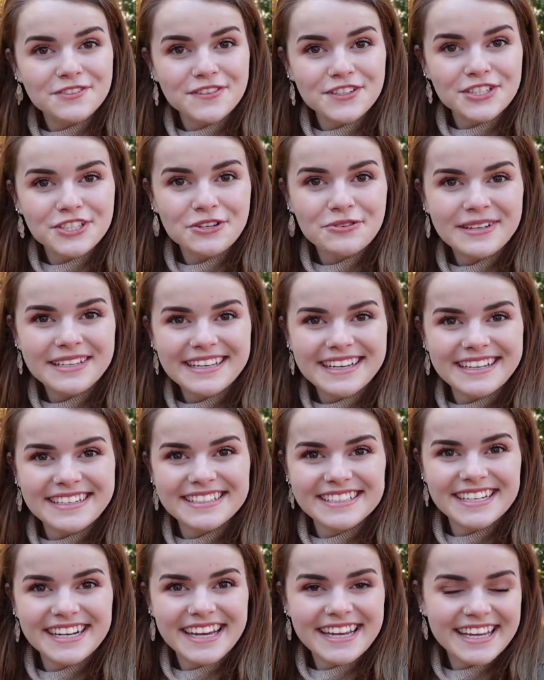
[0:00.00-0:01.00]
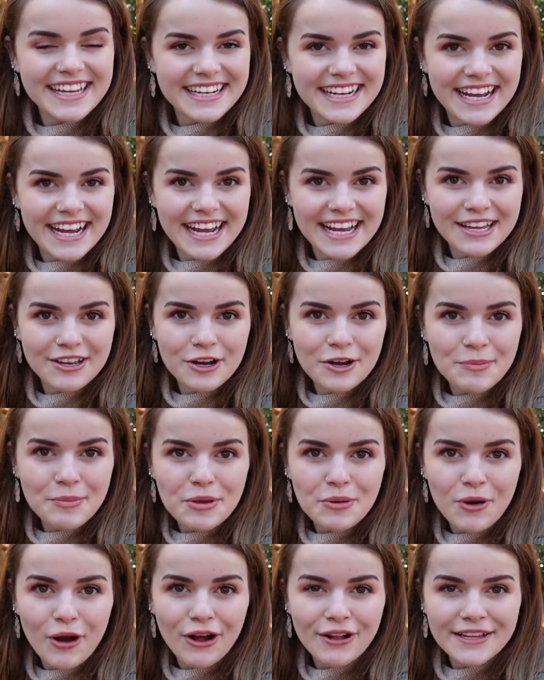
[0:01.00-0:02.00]
for tuning in today, and I hope
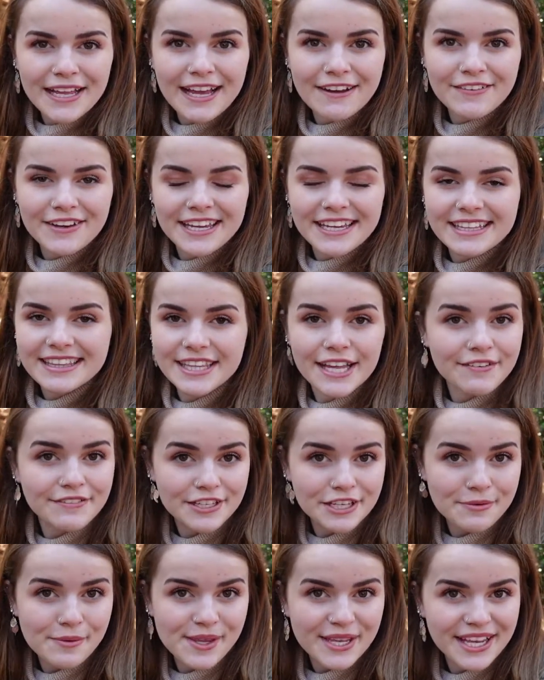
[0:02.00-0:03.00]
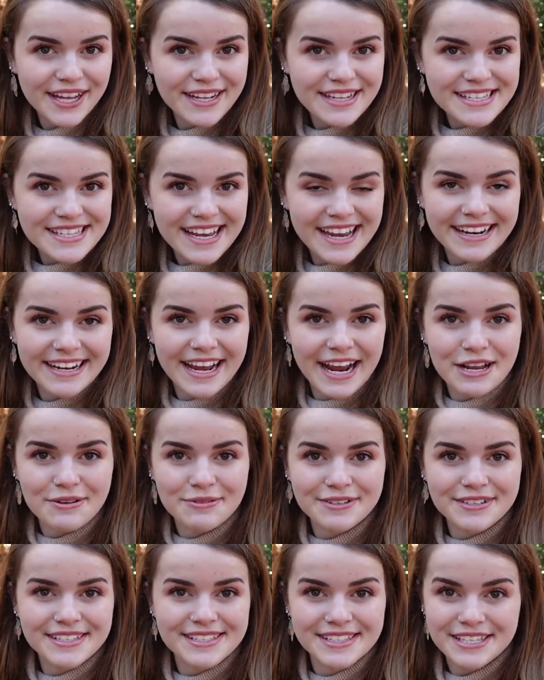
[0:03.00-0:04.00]
you all have a lovely weekend, and I
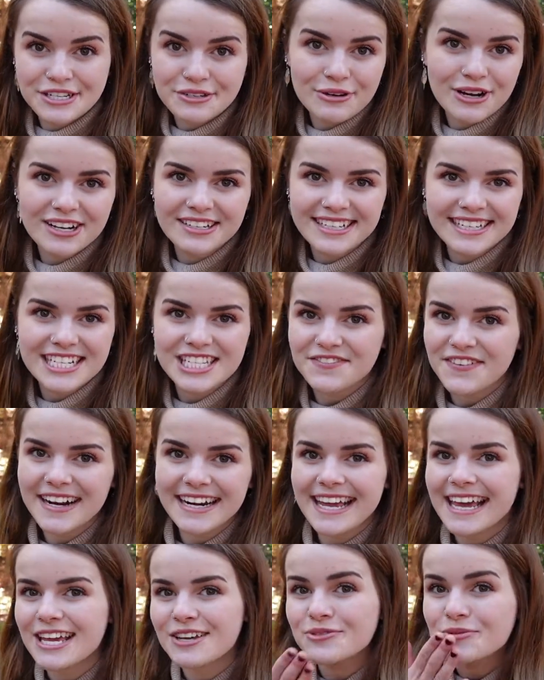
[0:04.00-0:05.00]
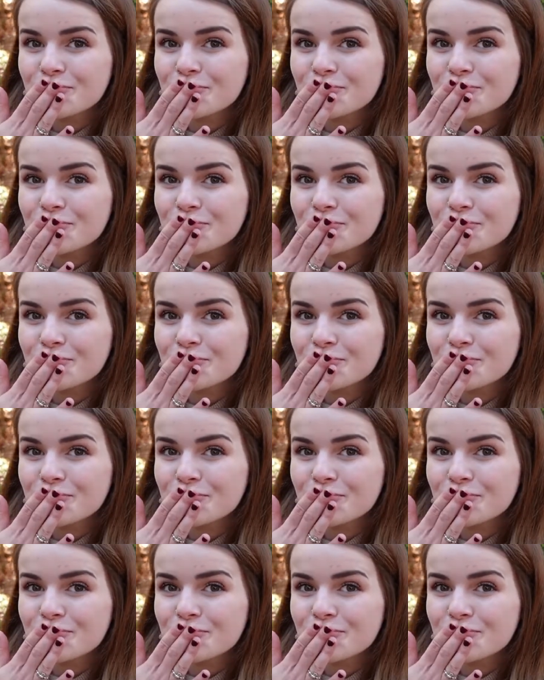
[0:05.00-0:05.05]
will see you all next Friday.